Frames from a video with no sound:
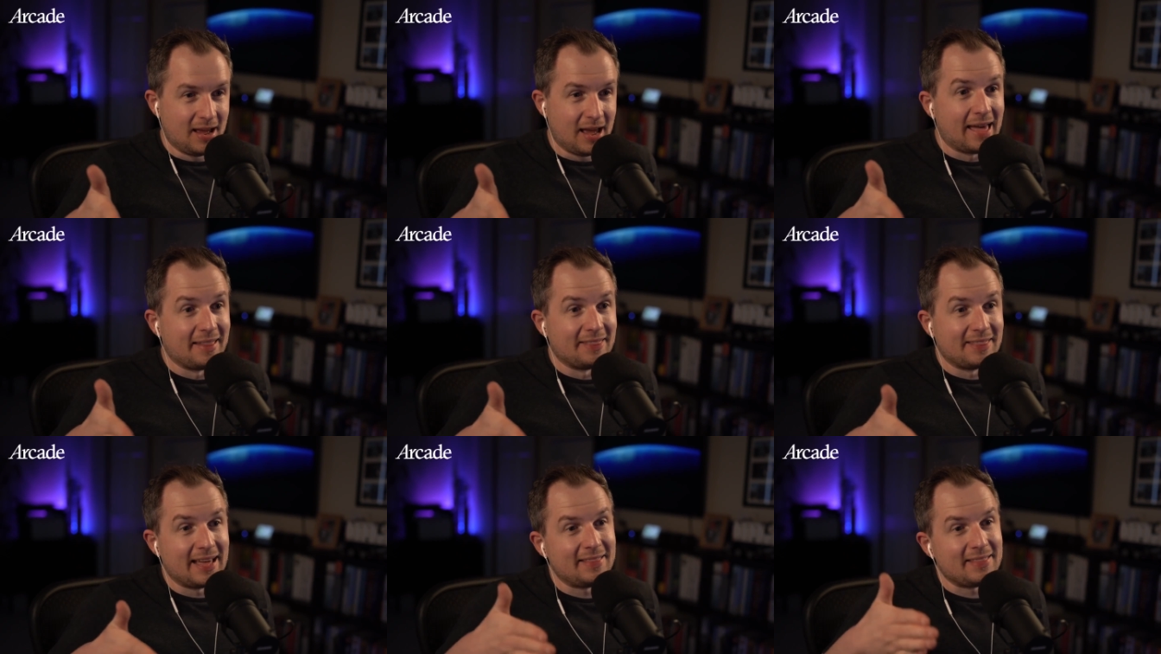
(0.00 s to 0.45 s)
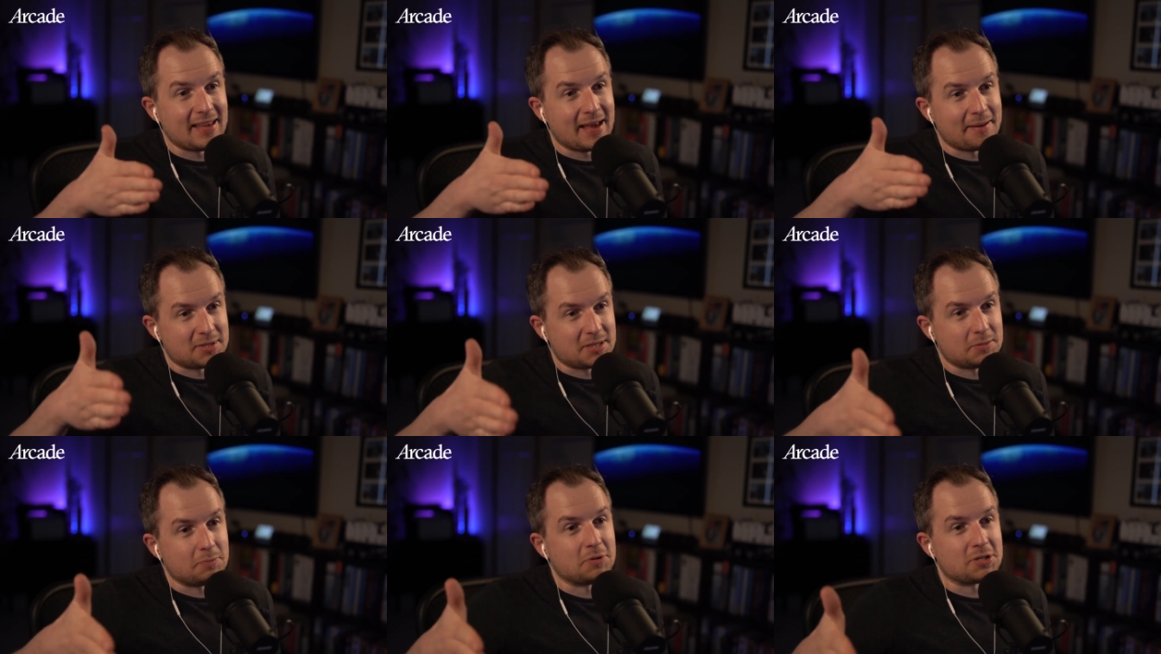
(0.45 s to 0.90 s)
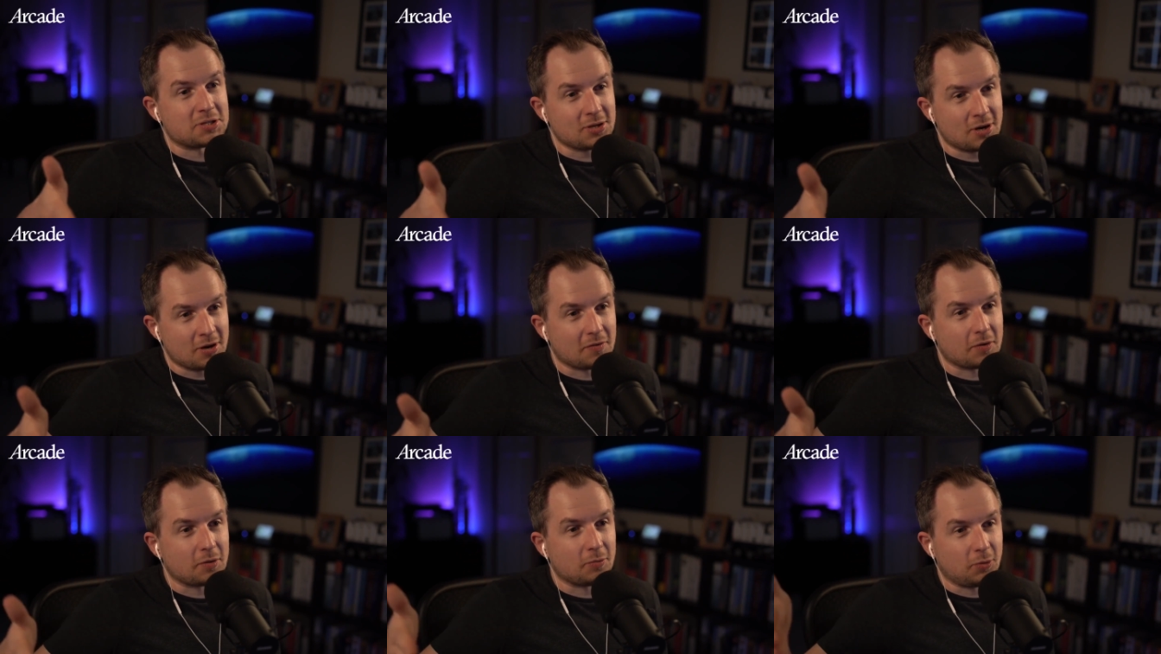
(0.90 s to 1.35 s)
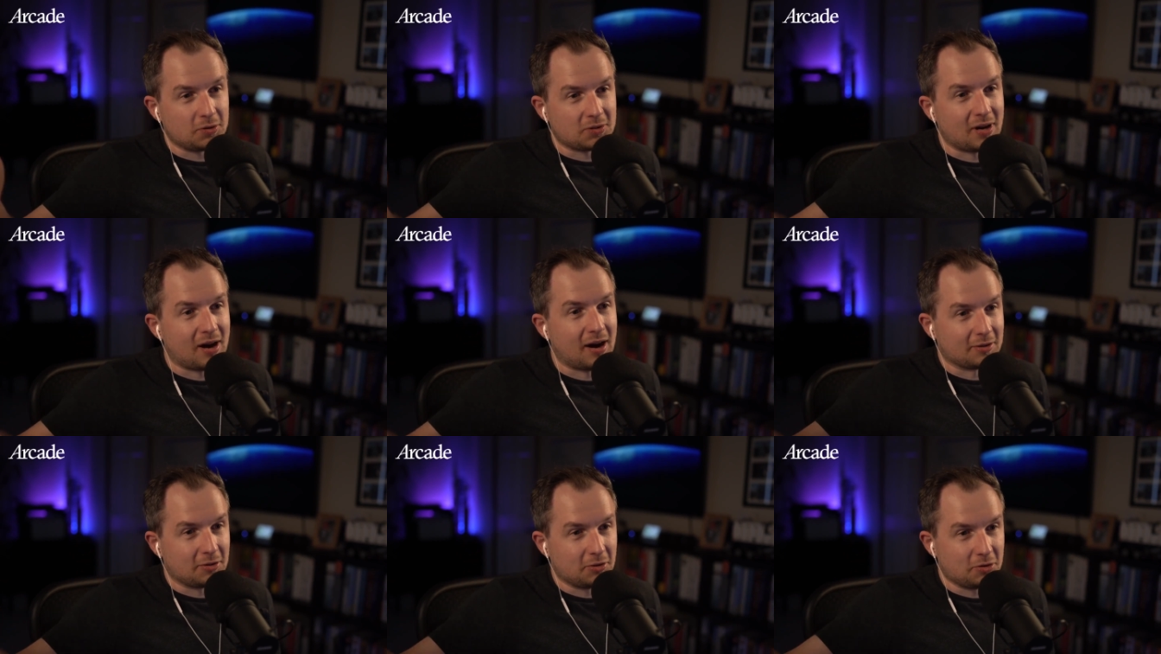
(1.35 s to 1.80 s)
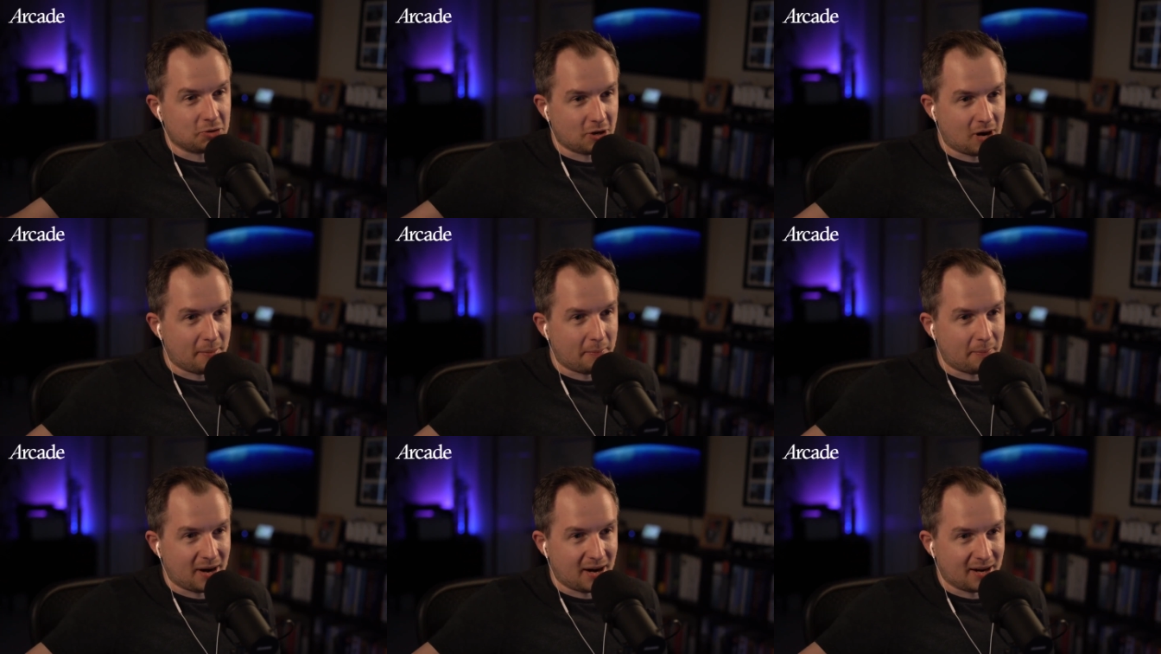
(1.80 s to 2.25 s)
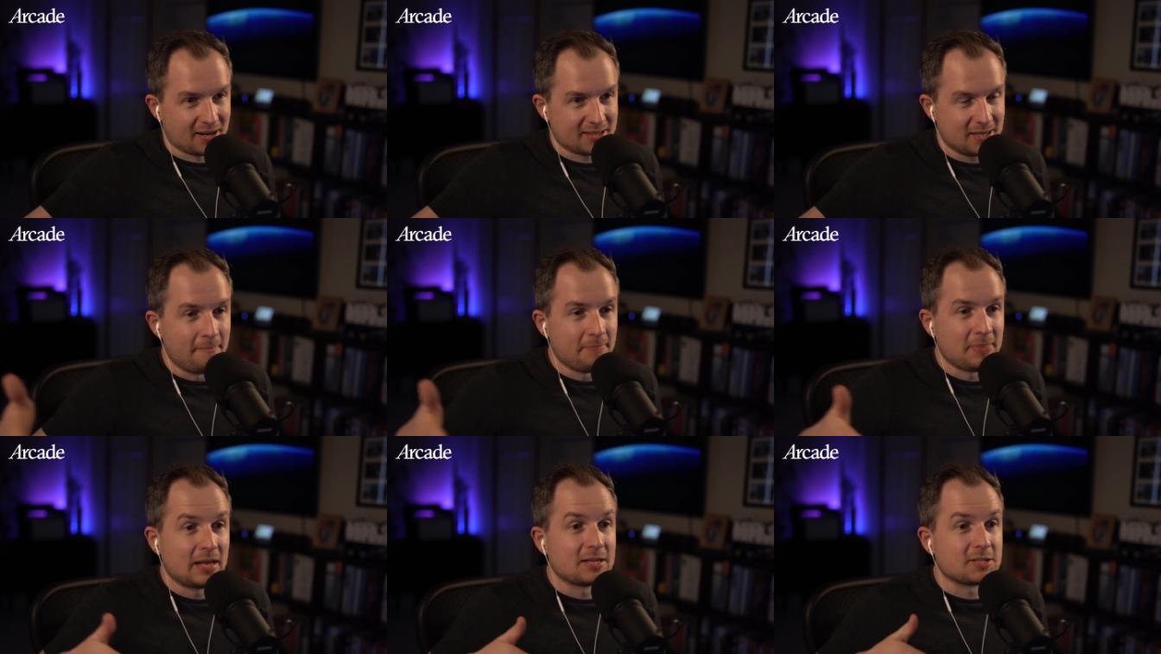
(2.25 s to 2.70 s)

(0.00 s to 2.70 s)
And then the MCP server will talk to Dropbox.